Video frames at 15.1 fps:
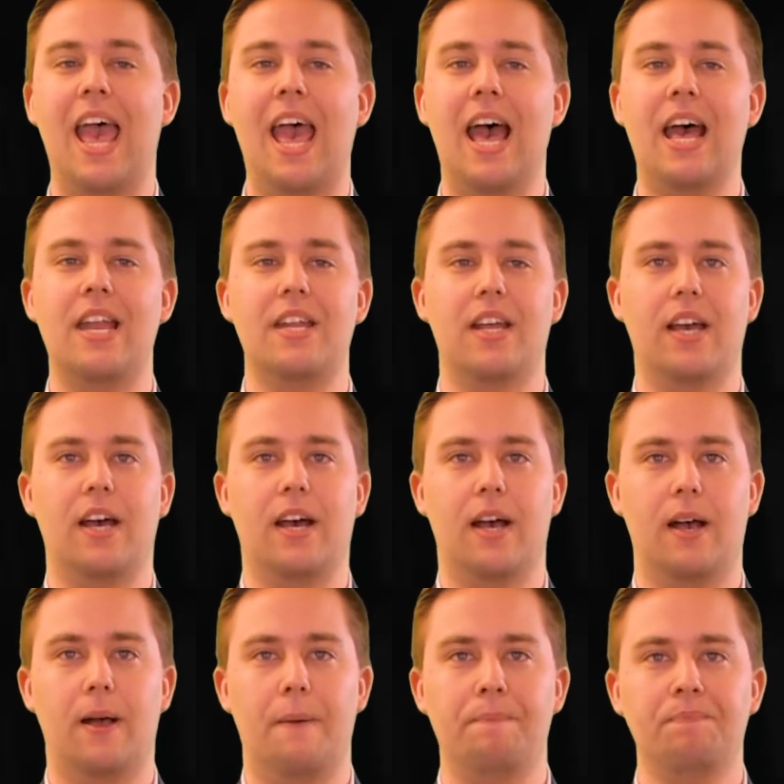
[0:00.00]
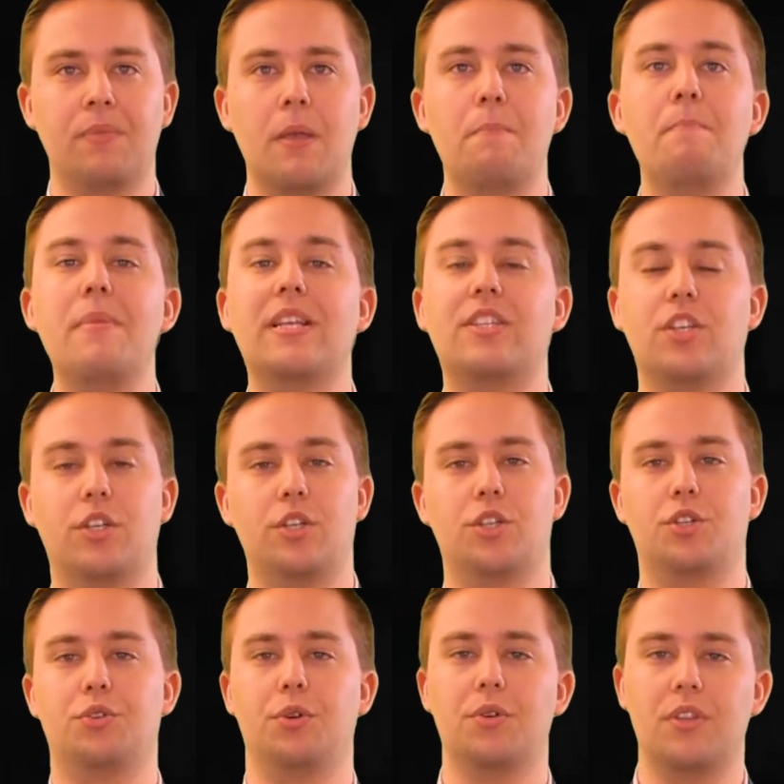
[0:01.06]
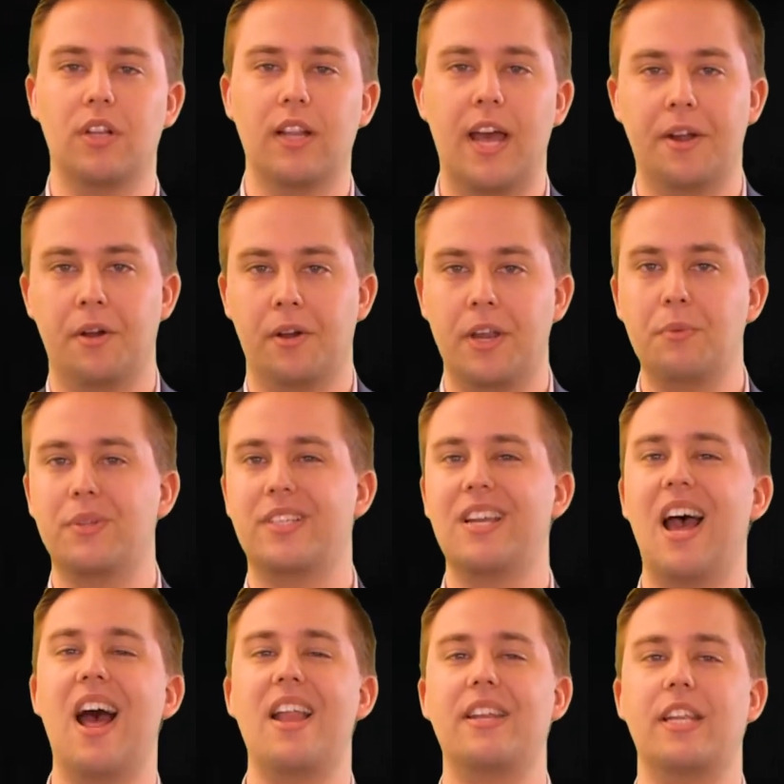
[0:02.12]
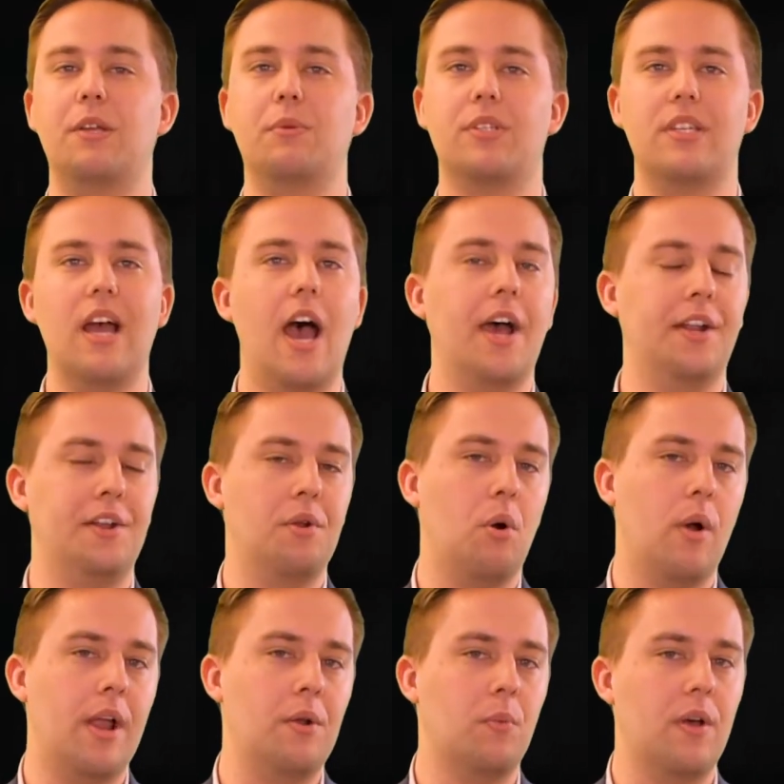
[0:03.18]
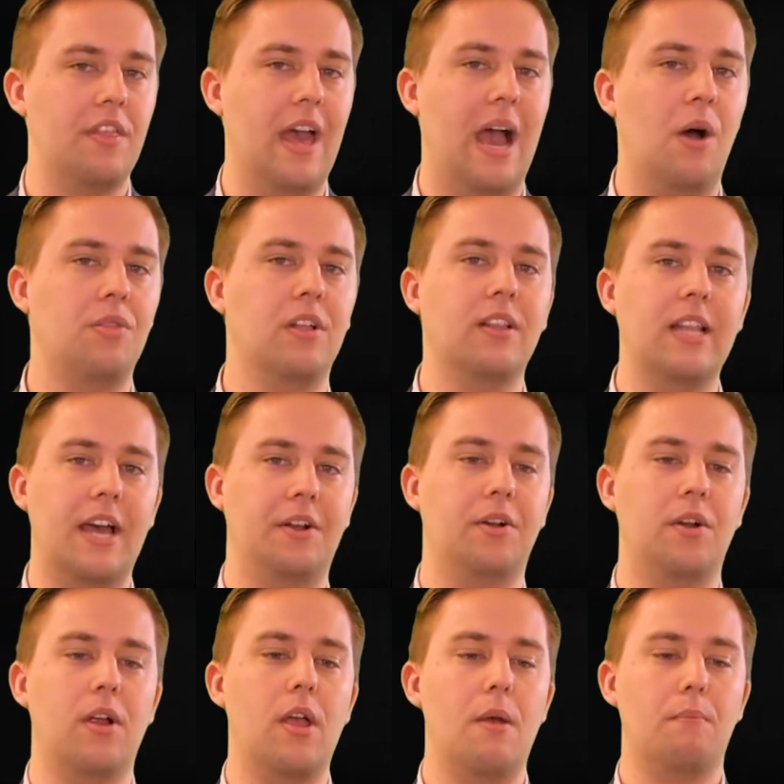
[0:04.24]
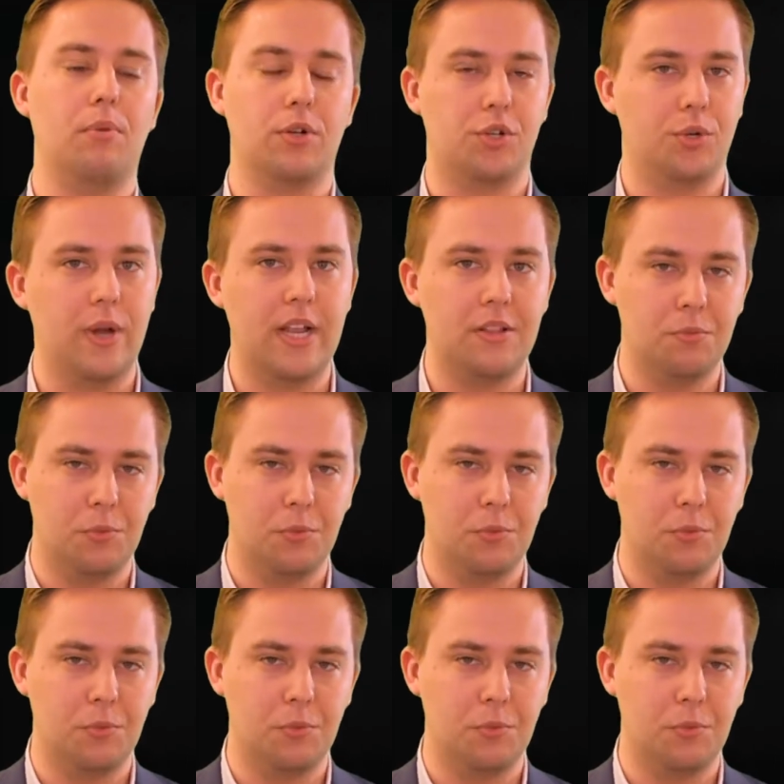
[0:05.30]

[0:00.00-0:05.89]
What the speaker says: had misconstrued the letter. He was not annoyed with how the letter portrayed